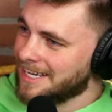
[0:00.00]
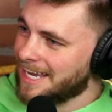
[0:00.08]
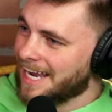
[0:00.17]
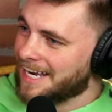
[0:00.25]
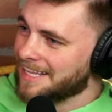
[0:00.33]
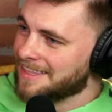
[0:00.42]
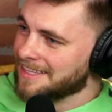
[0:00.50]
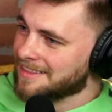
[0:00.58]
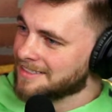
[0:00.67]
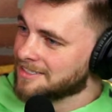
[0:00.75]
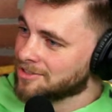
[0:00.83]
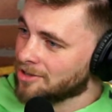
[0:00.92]
And I think
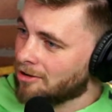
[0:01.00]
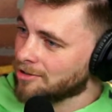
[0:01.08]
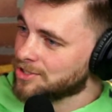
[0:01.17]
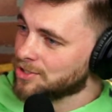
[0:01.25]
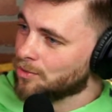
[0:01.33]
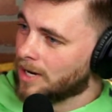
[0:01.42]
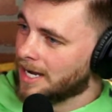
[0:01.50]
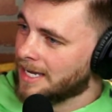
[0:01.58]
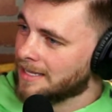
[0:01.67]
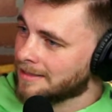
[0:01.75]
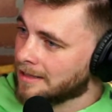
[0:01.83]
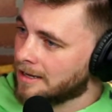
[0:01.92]
this is also why
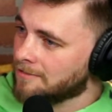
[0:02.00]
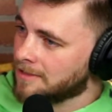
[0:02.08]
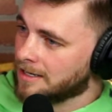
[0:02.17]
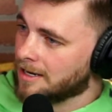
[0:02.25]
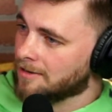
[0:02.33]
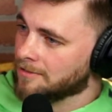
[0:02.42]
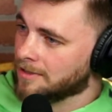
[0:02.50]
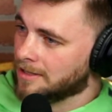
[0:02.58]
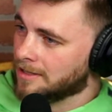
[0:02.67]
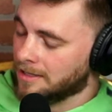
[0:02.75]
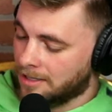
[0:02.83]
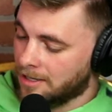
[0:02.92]
I love the
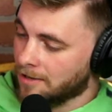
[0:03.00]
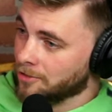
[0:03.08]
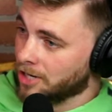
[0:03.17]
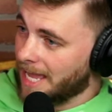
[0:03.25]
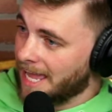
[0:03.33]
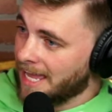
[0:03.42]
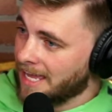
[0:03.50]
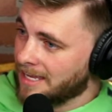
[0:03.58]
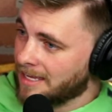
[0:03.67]
cover A